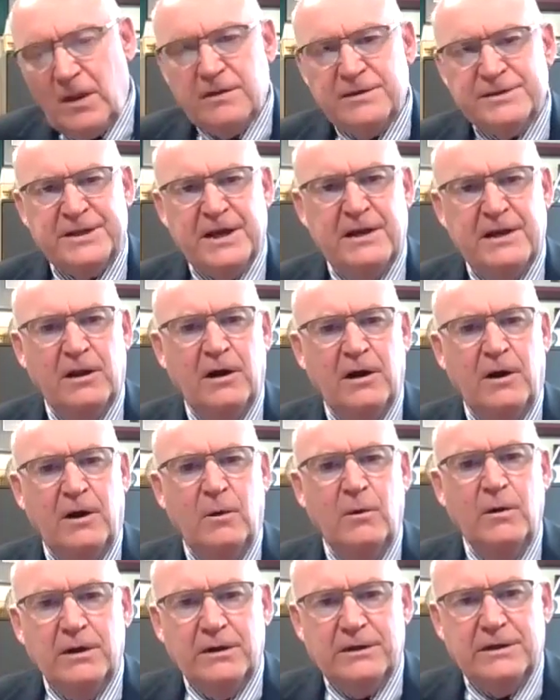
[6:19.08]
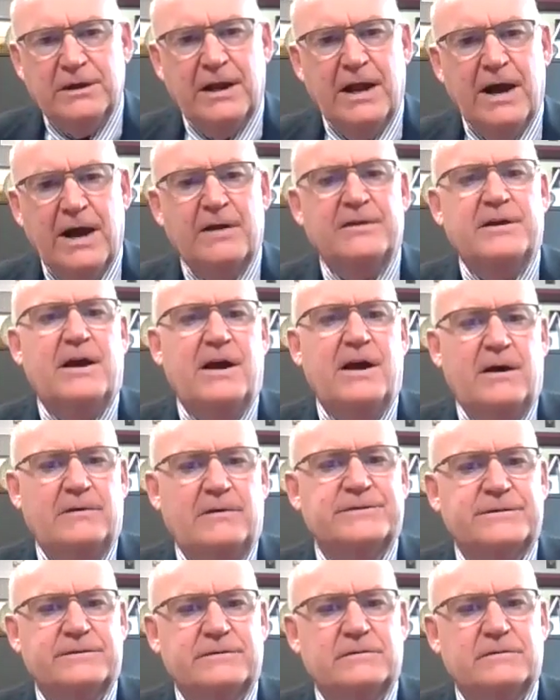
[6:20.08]
Stay low, get out of the
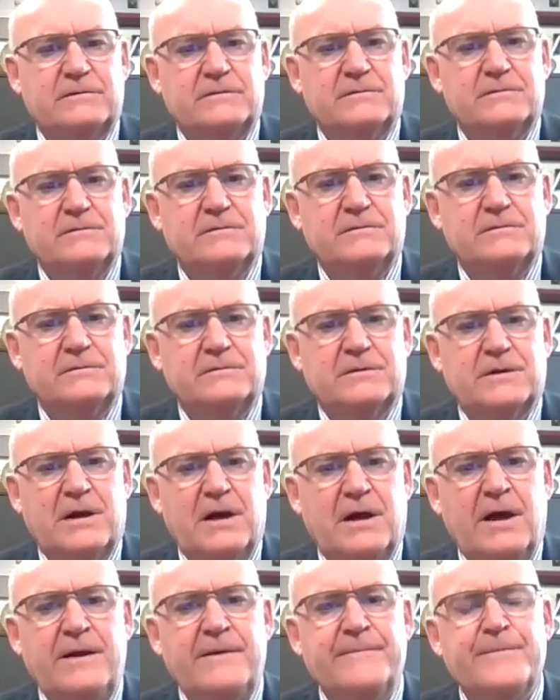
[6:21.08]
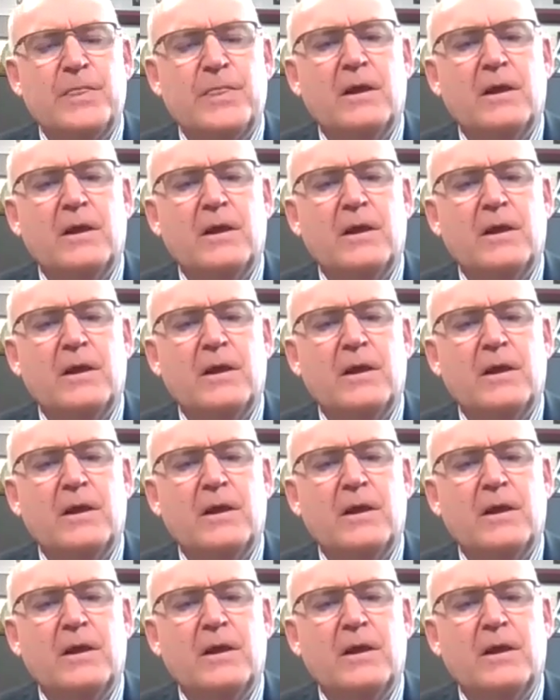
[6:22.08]
house, okay?